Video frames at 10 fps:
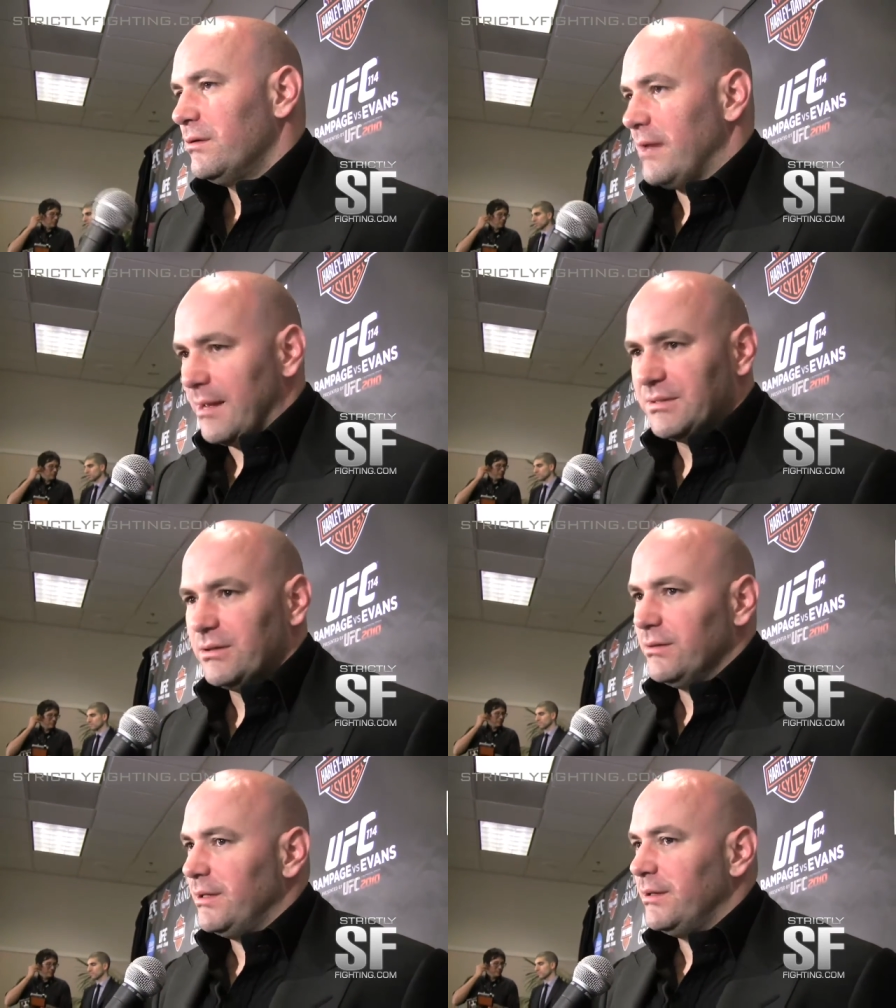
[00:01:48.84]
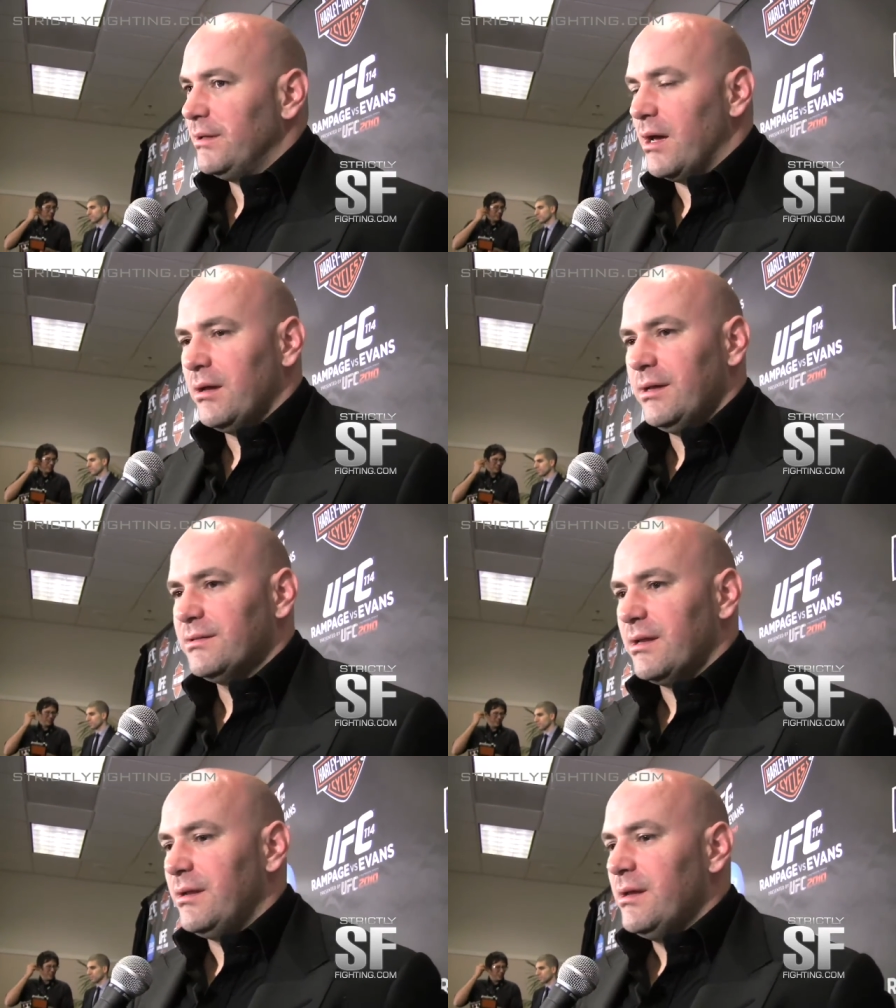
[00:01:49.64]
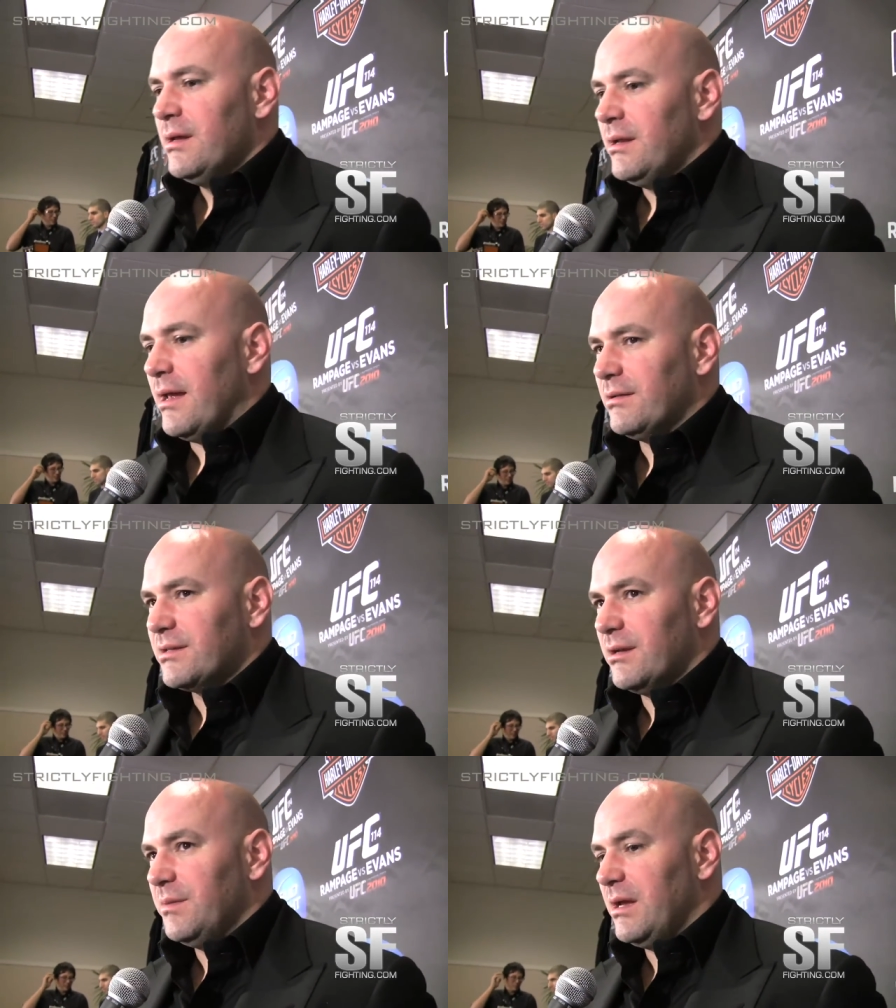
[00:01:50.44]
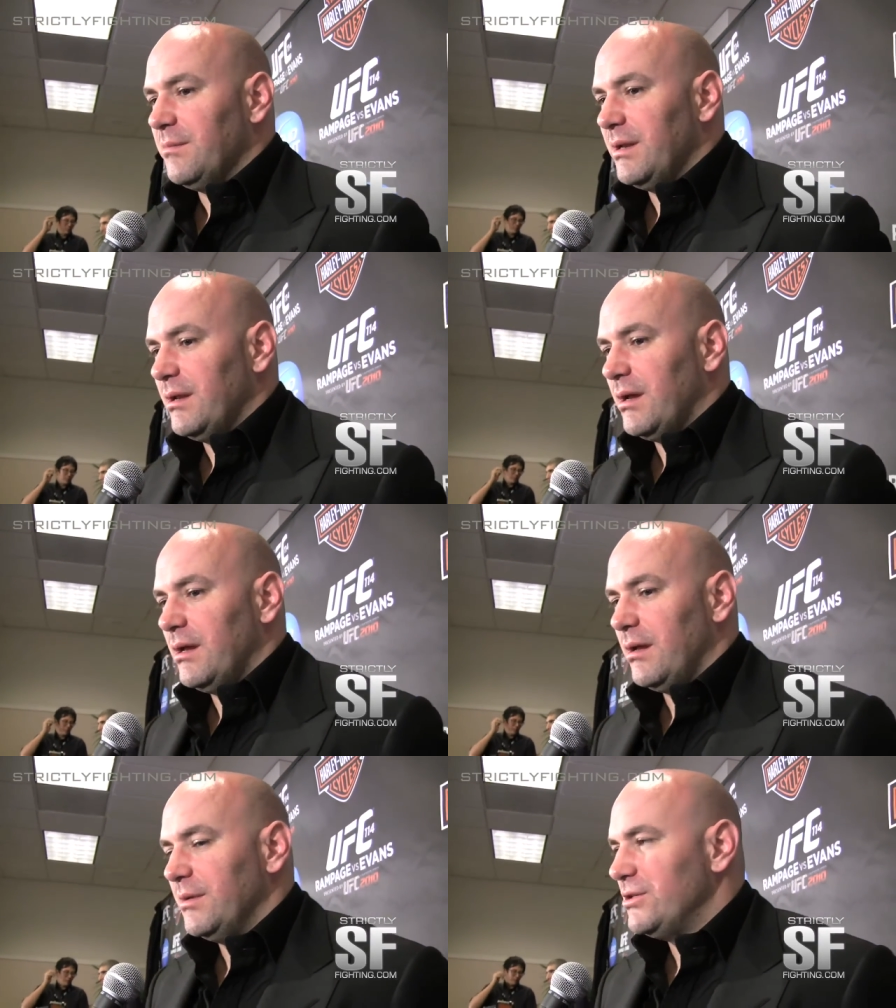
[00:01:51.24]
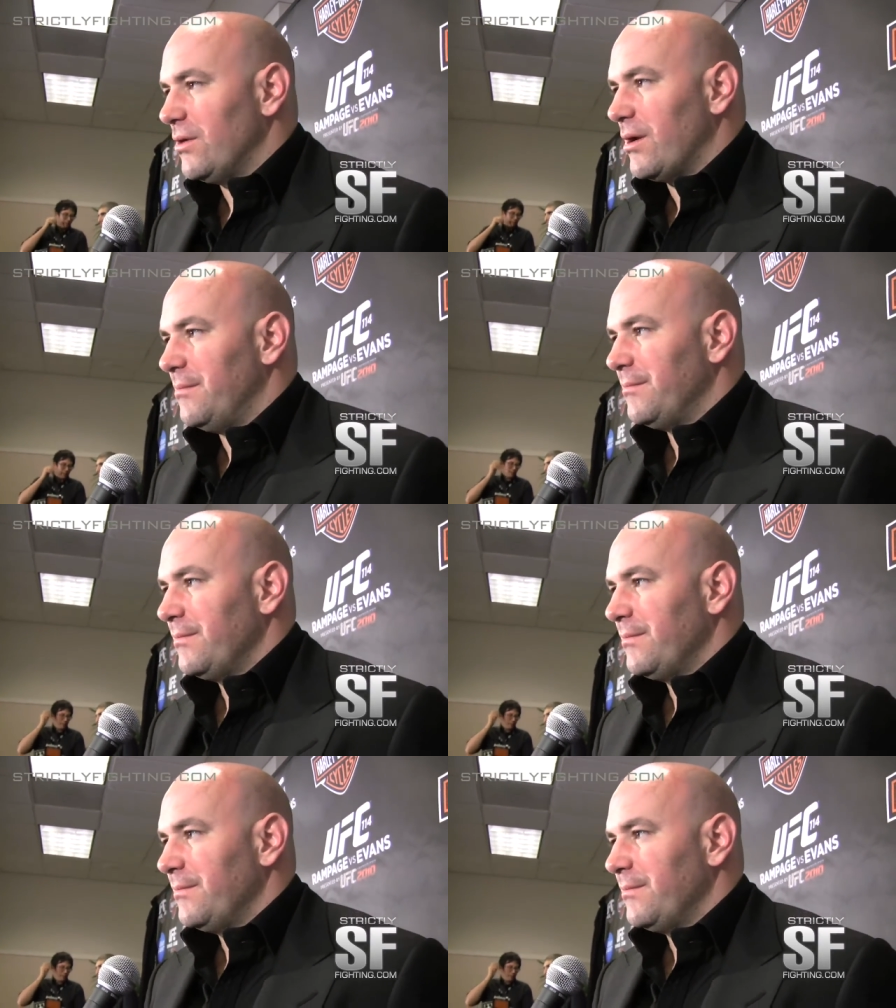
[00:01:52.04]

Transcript: Absolutely. Yeah, he's in. Now it's going to be him and Shogun.